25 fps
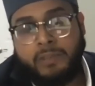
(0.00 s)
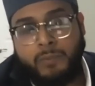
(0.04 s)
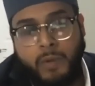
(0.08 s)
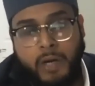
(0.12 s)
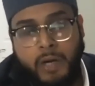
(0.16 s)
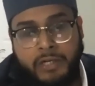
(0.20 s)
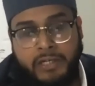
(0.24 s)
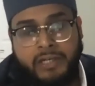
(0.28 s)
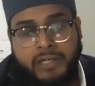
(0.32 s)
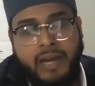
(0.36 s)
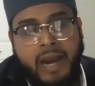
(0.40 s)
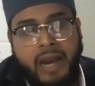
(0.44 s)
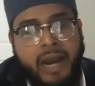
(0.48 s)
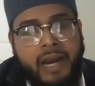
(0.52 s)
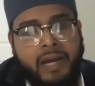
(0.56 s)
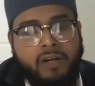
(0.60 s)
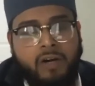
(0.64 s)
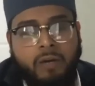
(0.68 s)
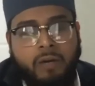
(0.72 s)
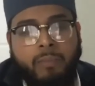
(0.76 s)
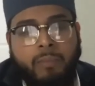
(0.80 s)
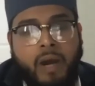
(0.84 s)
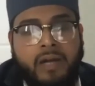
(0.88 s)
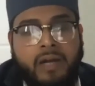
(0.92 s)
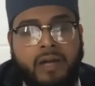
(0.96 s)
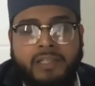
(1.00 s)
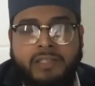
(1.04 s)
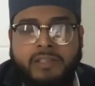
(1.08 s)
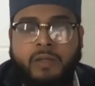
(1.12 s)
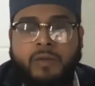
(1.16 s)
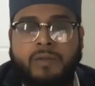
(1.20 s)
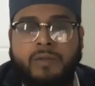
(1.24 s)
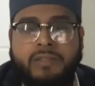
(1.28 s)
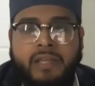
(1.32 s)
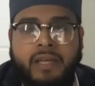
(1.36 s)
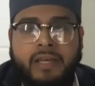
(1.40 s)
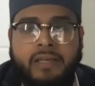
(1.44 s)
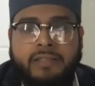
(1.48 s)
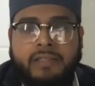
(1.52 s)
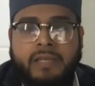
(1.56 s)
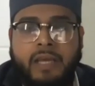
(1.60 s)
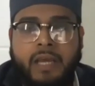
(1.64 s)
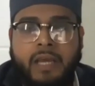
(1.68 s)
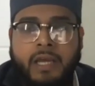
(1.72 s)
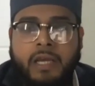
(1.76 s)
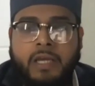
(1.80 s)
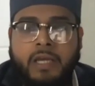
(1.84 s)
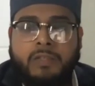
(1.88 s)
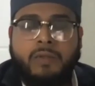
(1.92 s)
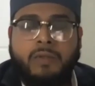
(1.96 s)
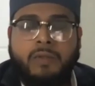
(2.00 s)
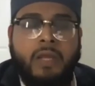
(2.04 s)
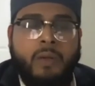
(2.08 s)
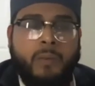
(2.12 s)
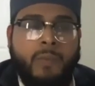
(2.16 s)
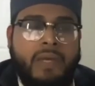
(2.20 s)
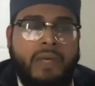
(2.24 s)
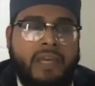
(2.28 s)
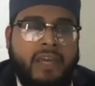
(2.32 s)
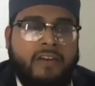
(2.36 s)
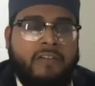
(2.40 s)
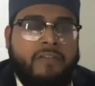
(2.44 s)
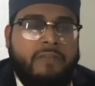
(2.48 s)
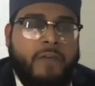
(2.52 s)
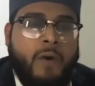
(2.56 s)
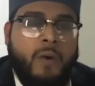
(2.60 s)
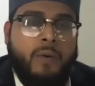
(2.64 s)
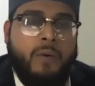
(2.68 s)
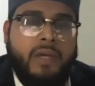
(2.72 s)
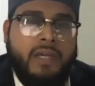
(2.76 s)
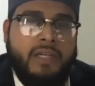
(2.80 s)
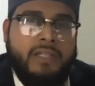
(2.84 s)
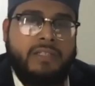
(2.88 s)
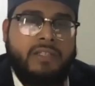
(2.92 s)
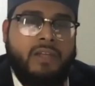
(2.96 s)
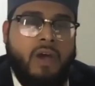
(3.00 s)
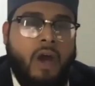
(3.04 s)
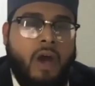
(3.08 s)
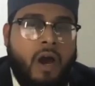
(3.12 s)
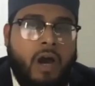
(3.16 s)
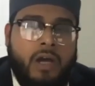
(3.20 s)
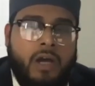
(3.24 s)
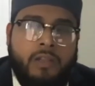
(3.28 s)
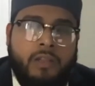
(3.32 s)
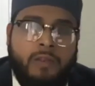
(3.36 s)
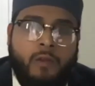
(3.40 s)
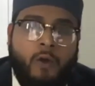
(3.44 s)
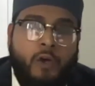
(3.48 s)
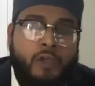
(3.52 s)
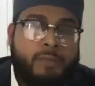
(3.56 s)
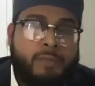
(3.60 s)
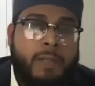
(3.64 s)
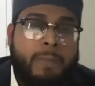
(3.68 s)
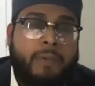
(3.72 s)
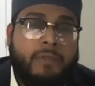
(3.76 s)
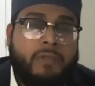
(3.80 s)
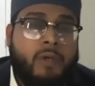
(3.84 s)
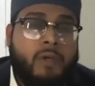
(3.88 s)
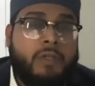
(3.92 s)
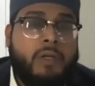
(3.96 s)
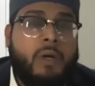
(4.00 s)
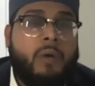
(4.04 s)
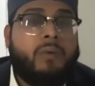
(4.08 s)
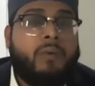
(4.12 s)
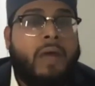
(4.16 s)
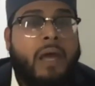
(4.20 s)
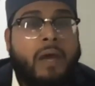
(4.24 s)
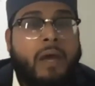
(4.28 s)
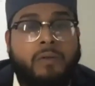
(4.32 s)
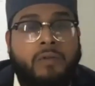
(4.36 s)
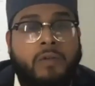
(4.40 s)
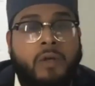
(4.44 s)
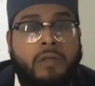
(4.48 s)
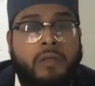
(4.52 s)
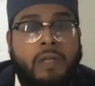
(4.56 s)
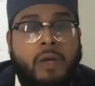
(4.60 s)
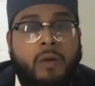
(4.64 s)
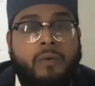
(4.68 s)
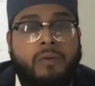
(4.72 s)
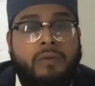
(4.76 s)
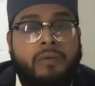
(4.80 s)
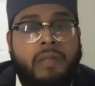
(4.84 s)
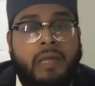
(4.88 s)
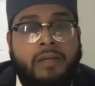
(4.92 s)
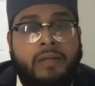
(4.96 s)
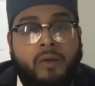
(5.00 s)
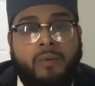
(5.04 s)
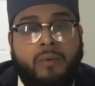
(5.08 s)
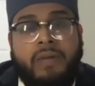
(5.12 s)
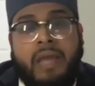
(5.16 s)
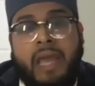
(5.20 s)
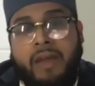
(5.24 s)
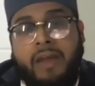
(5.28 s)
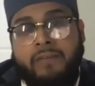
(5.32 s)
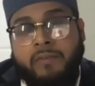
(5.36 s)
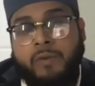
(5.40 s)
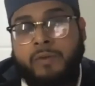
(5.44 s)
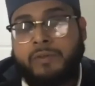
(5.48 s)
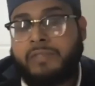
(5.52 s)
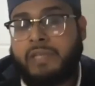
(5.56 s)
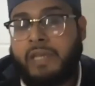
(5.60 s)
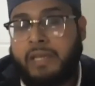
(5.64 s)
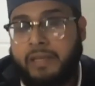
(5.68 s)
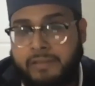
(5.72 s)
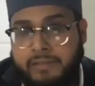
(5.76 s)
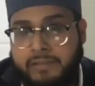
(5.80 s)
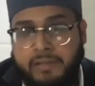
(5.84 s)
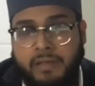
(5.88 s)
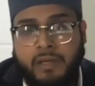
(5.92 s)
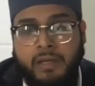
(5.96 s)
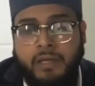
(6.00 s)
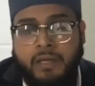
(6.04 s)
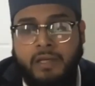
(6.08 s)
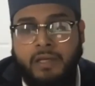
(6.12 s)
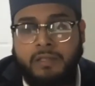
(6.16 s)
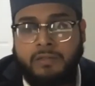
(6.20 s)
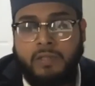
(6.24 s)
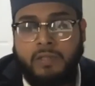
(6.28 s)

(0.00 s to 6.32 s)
We are denying our bodies those things so that we can focus on those people that don't have those things, so